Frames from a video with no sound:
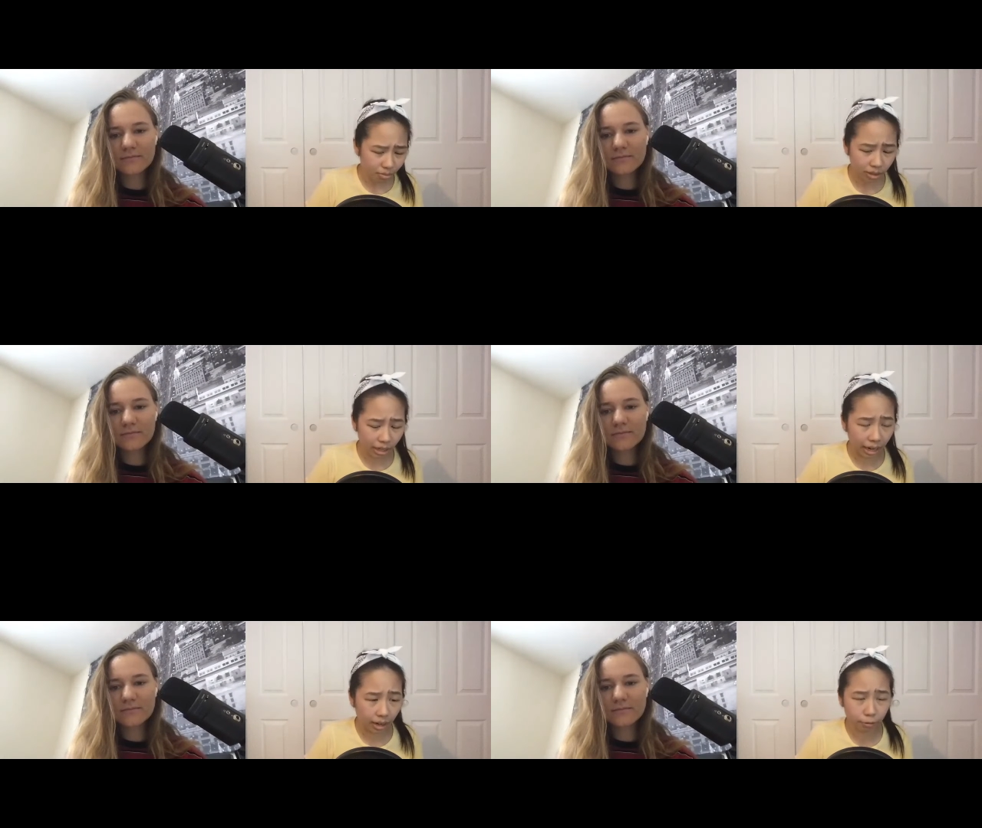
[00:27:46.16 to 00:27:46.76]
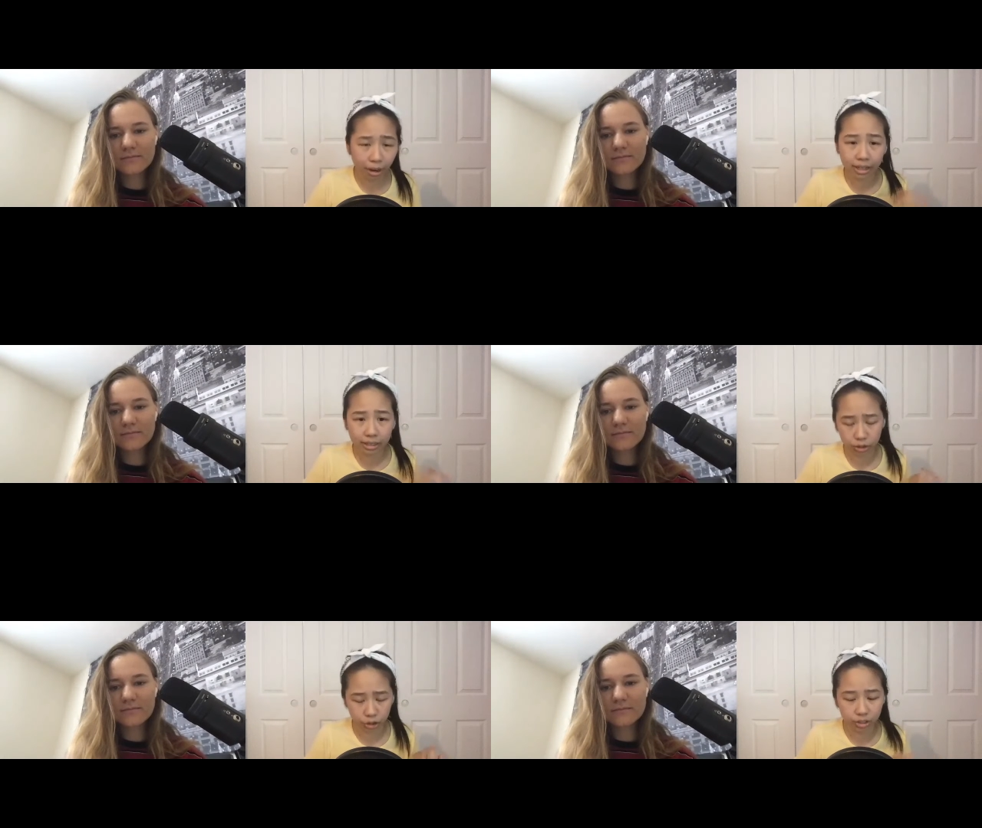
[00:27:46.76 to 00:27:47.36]
Speaker 1: uh
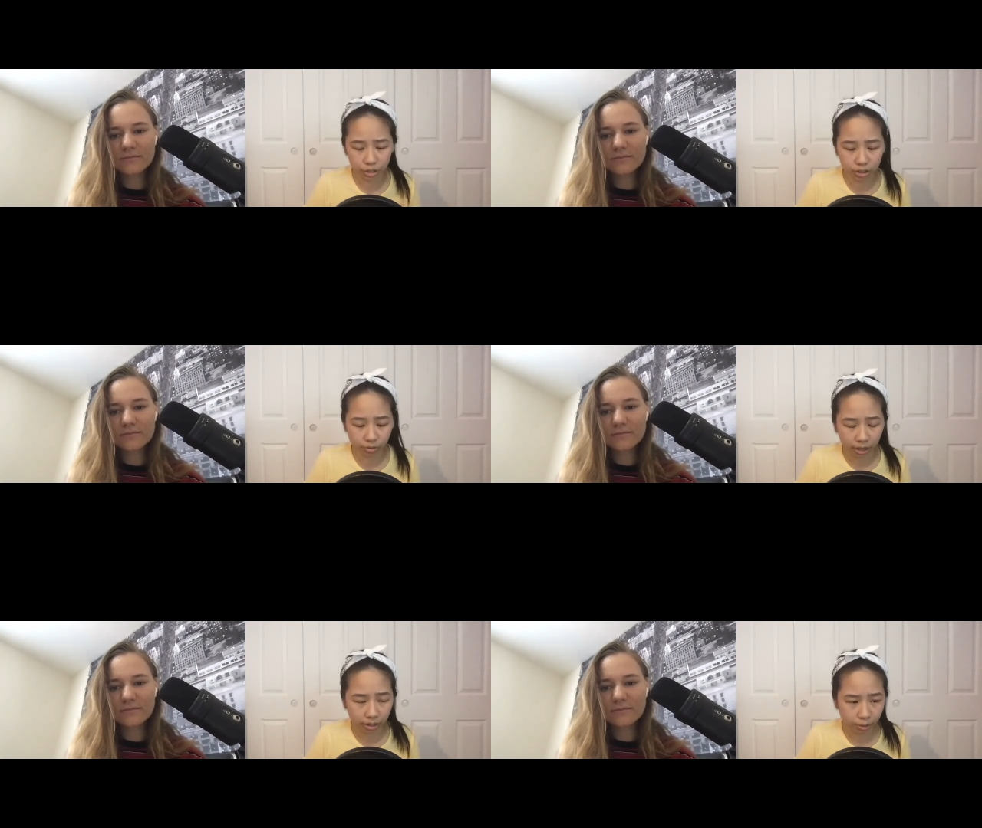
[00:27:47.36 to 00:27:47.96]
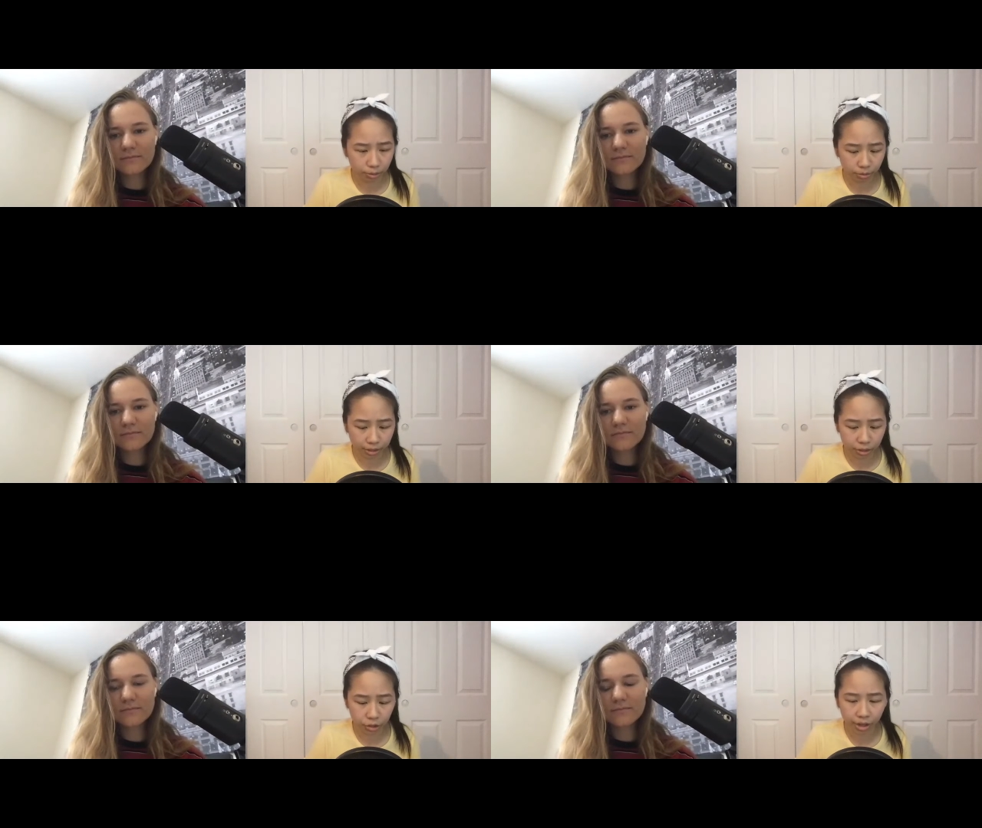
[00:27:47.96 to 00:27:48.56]
she, she's a violin
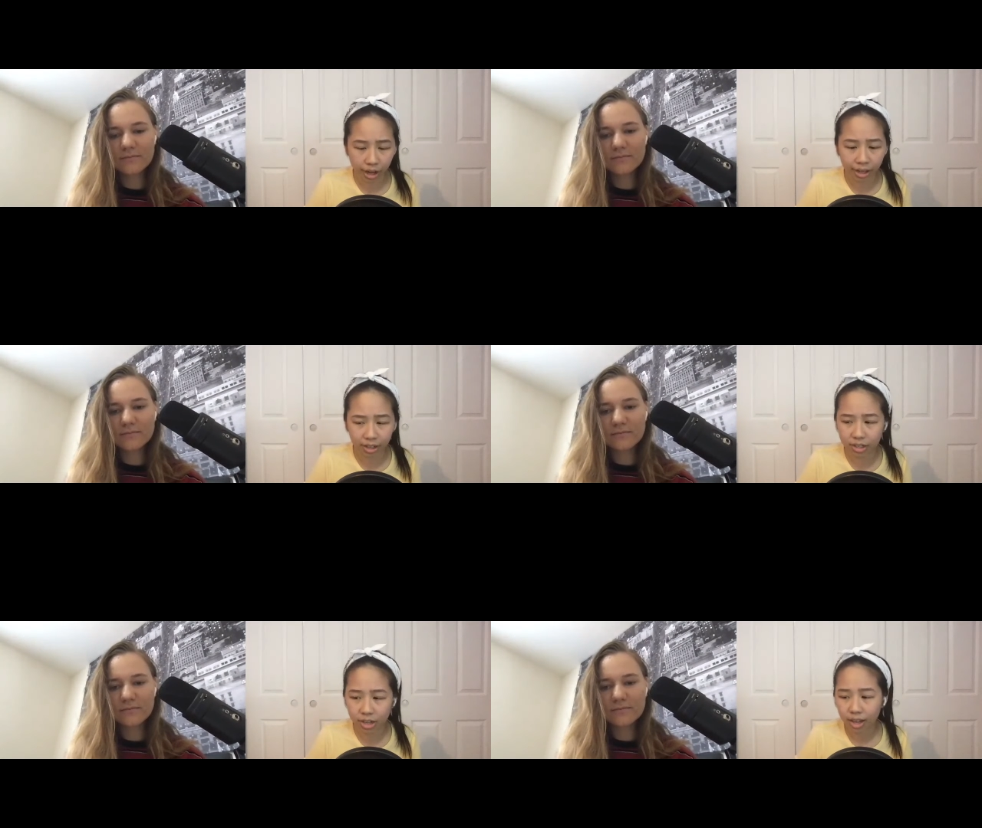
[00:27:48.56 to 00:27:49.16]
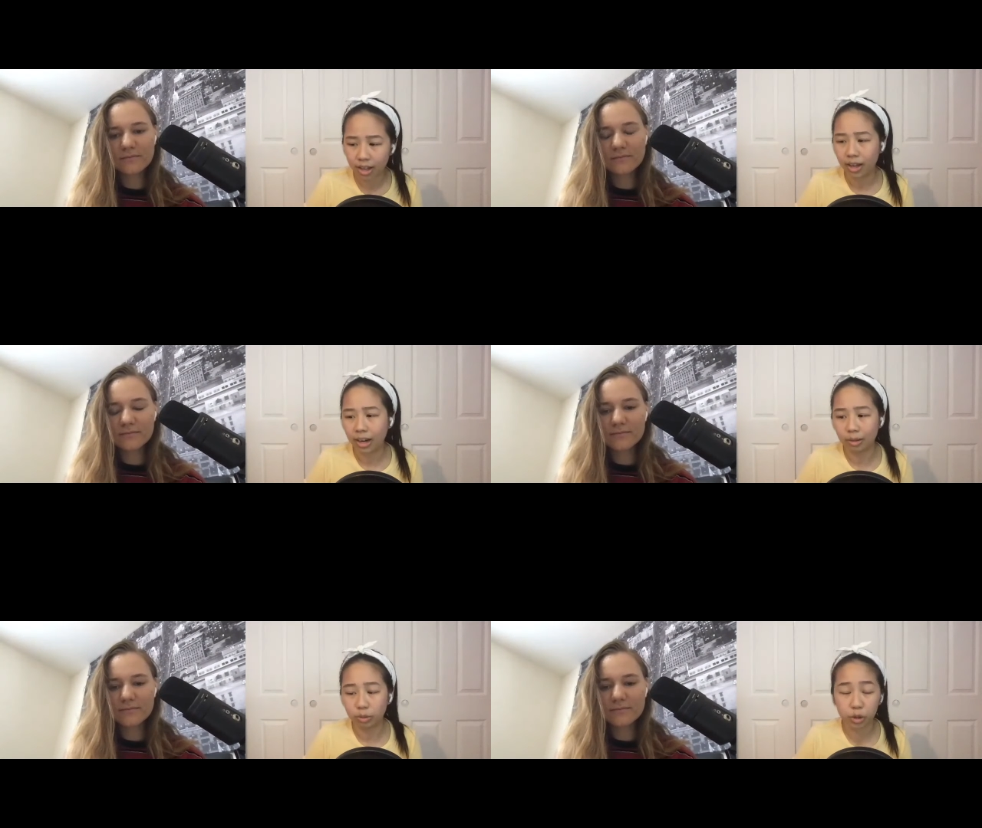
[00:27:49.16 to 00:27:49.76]
professor and
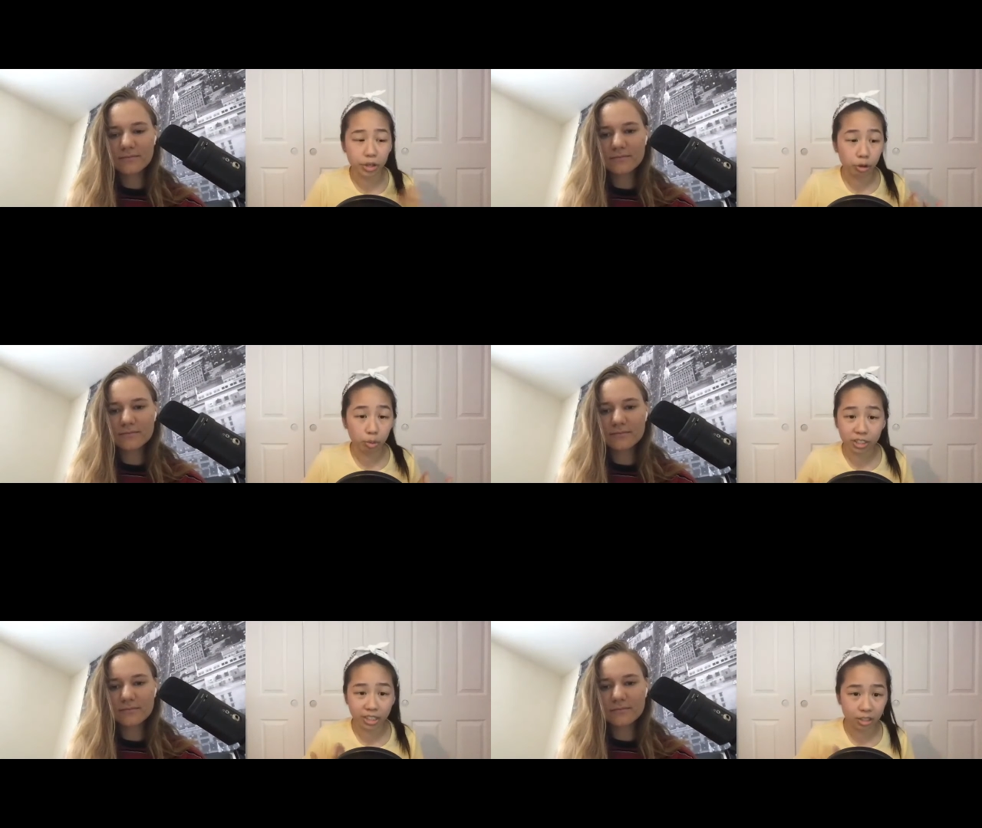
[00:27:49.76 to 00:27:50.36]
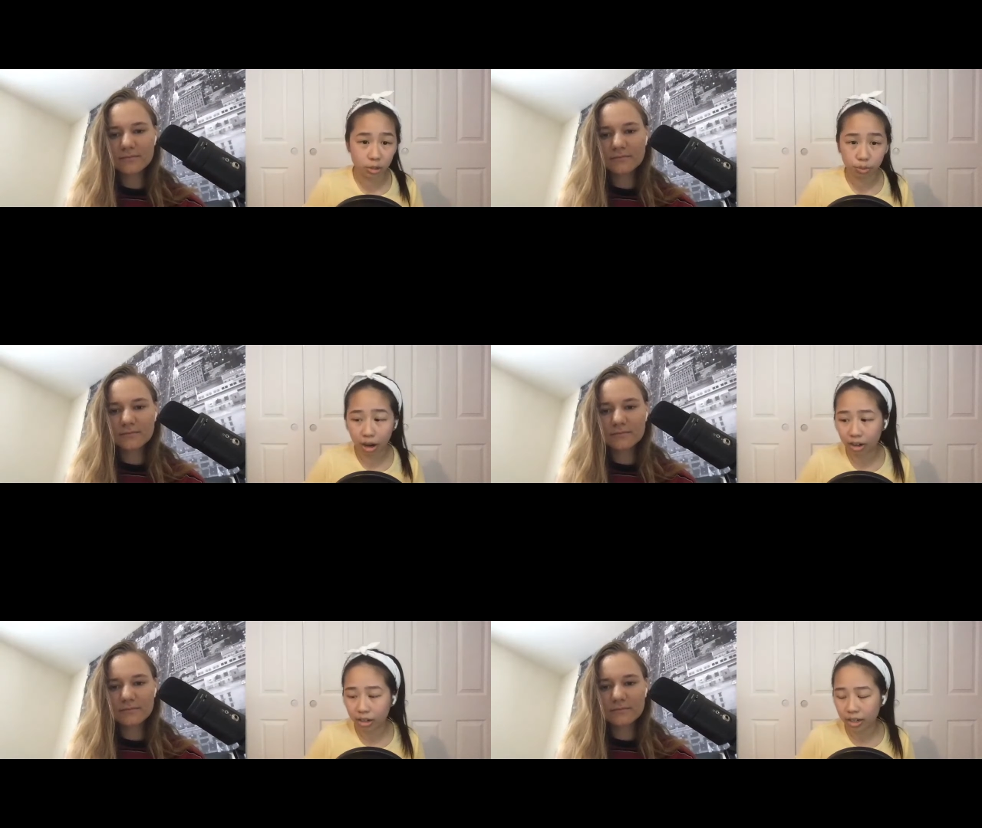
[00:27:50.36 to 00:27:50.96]
um so he grew up listening to
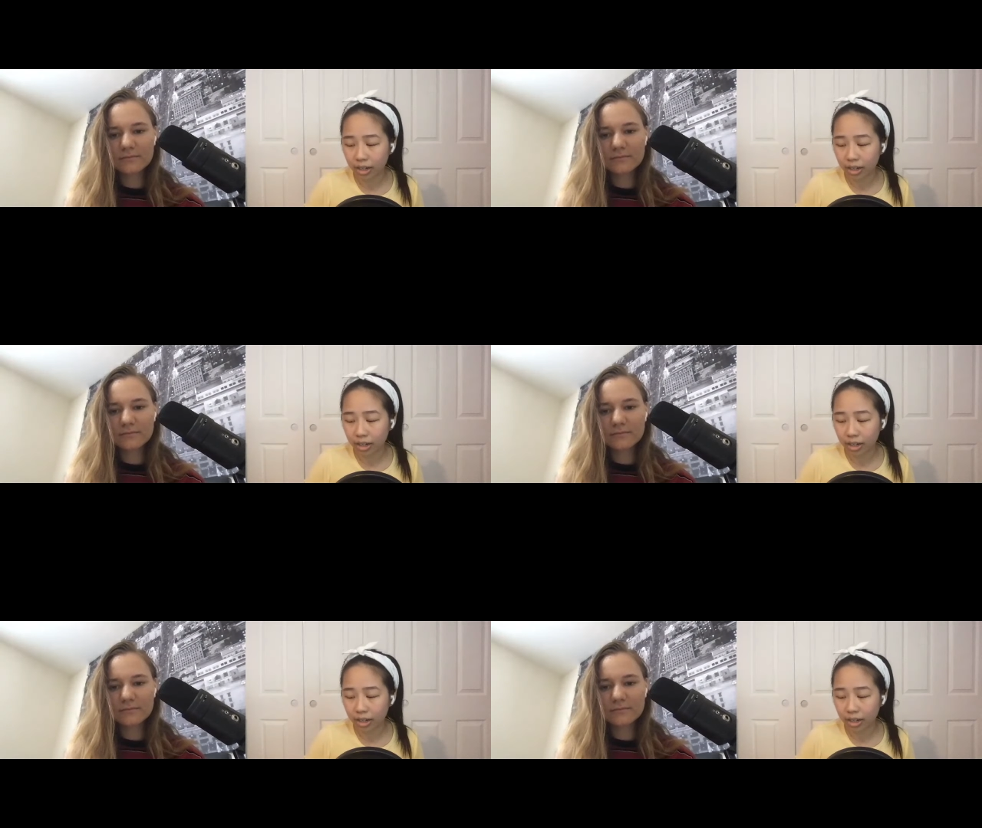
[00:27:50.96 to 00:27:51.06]
bach